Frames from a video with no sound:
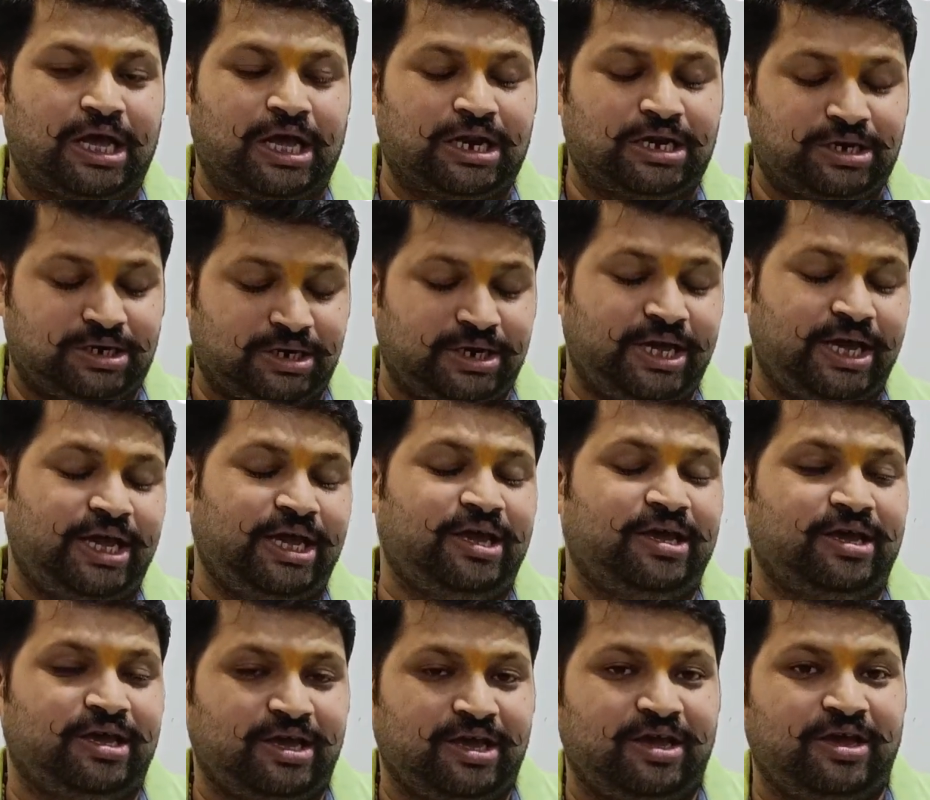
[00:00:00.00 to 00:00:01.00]
Today,
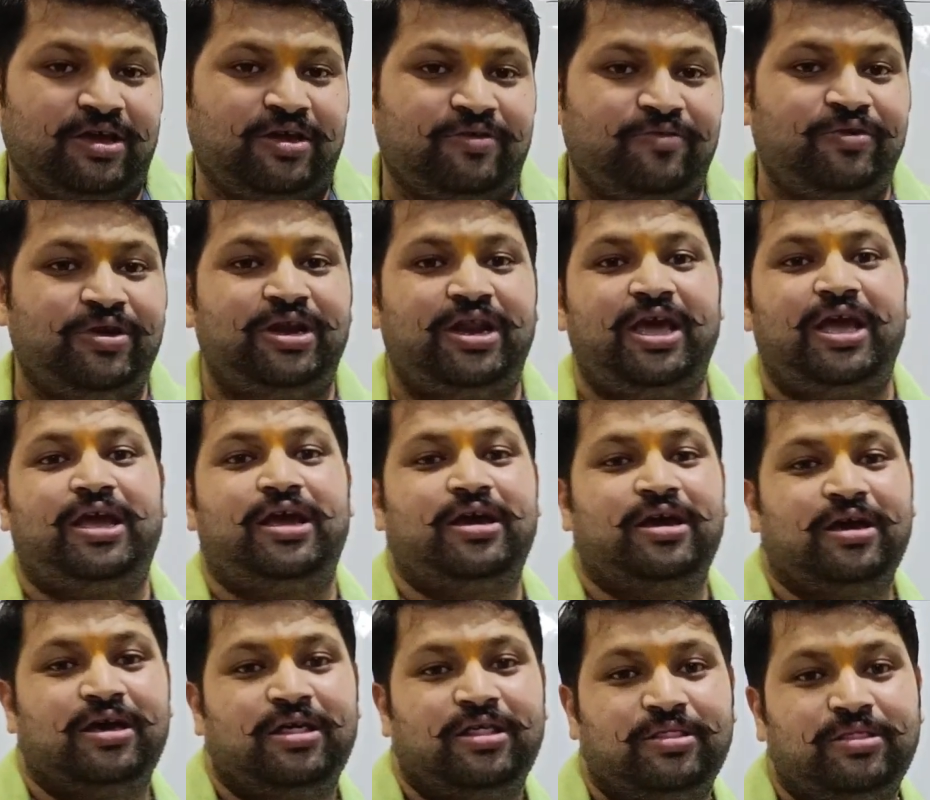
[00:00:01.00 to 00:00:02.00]
we take
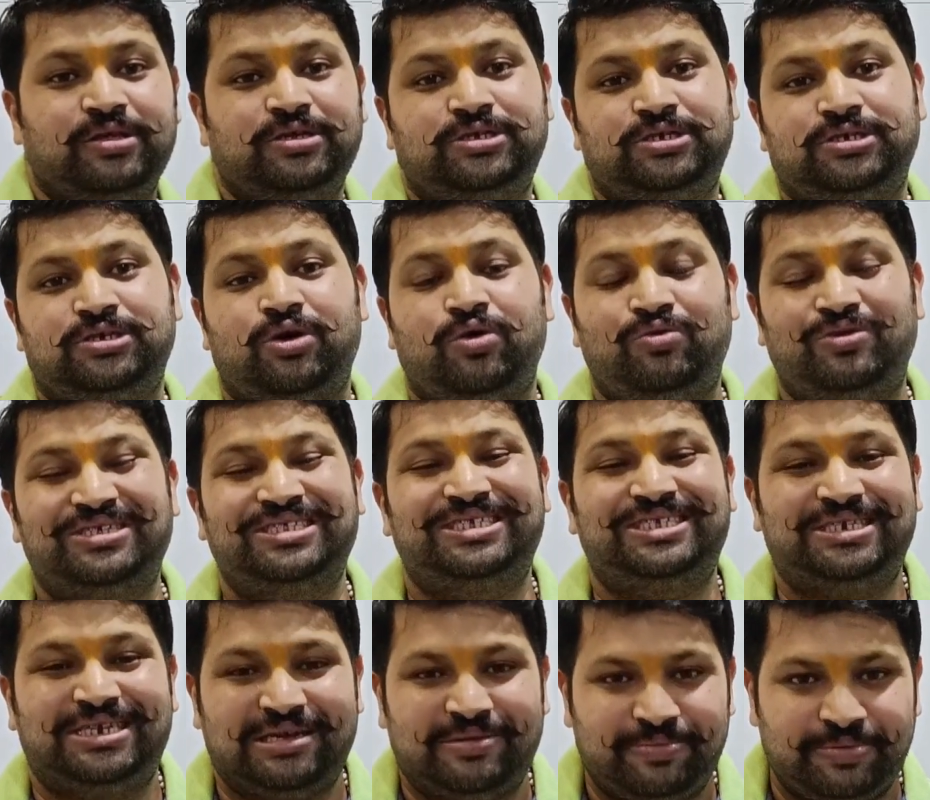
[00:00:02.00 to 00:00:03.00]
this one
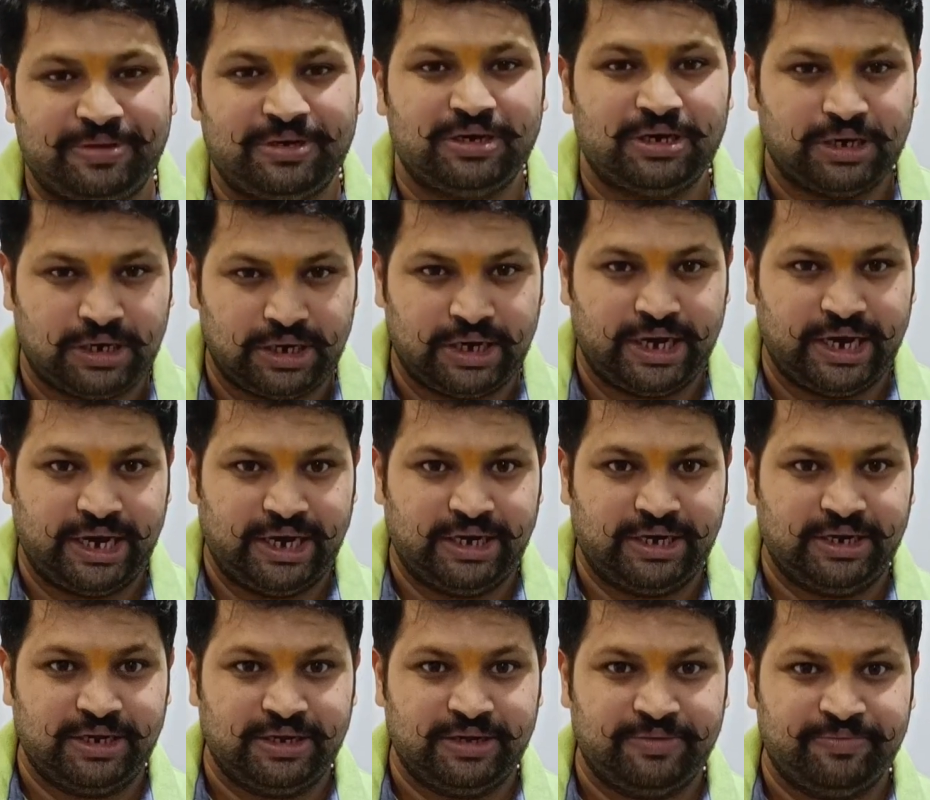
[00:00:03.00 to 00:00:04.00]
step ahead
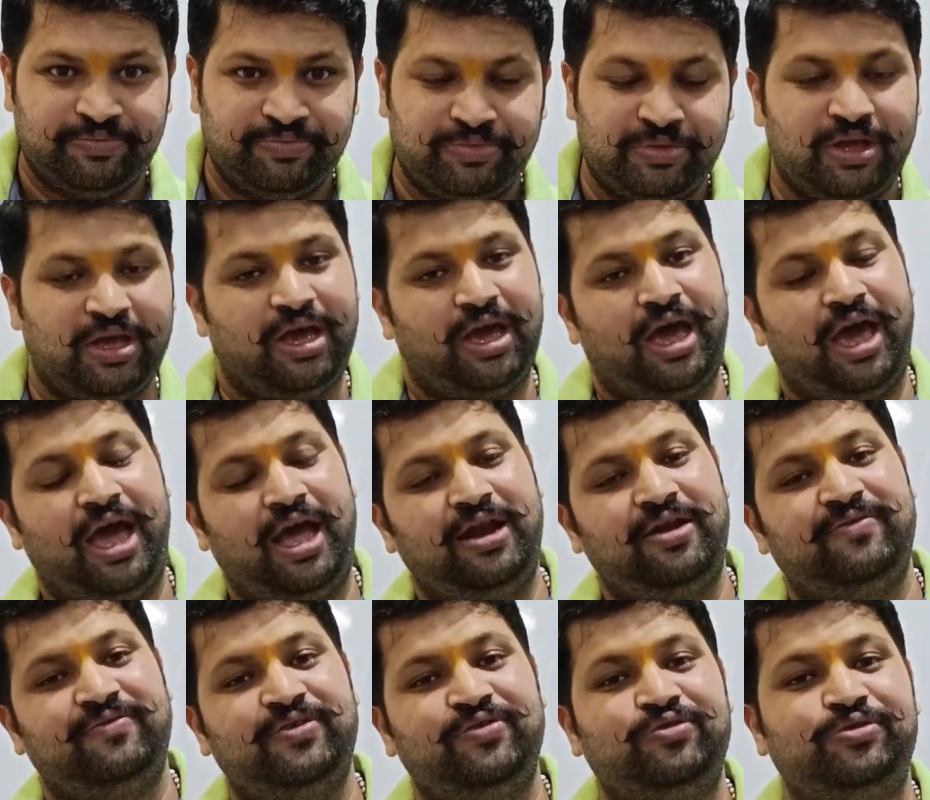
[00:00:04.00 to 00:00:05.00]
and
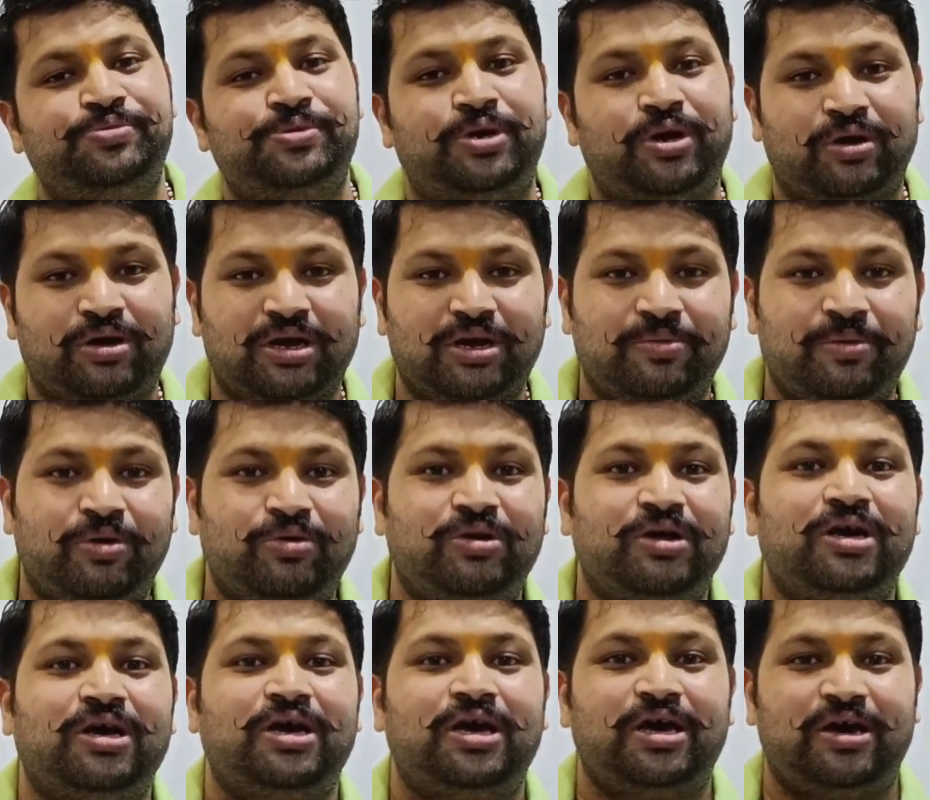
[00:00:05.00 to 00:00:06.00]
we would be talking about
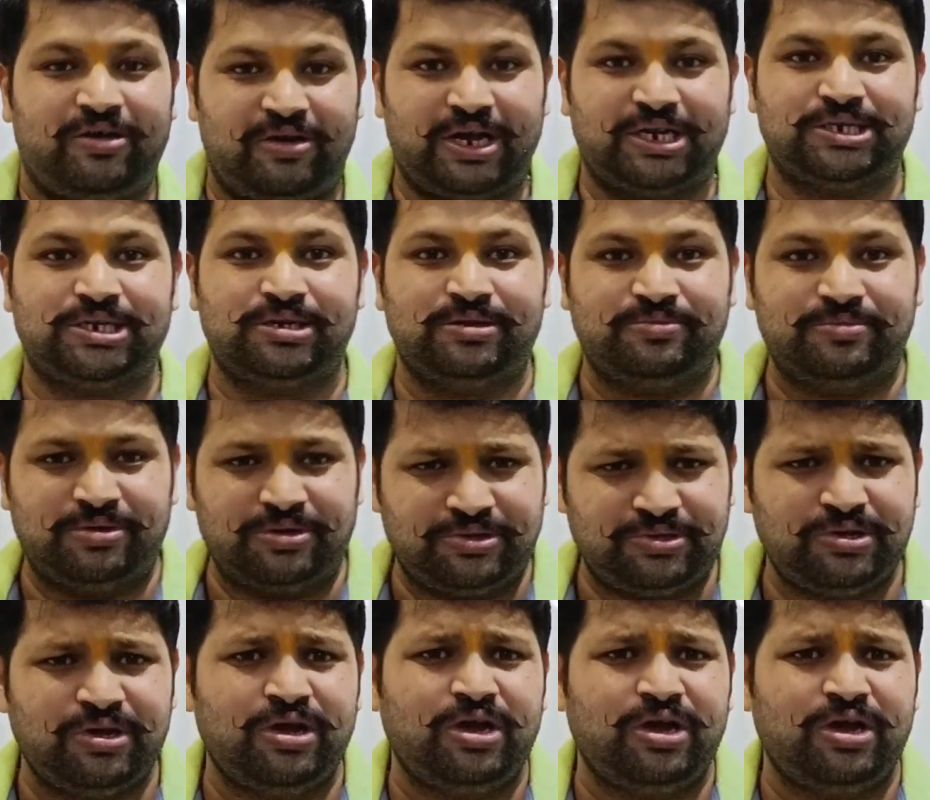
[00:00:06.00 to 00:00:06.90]
rational numbers.